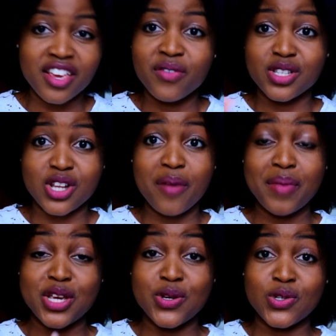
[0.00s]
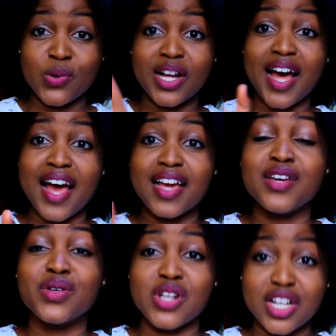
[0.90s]
He was not my usual guy.
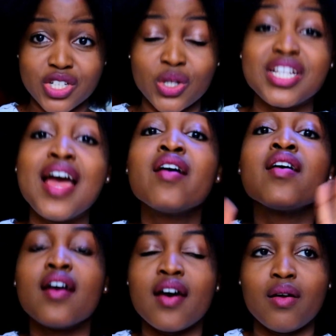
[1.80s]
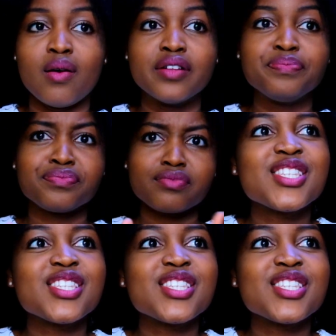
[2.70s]
He was not chilled at all.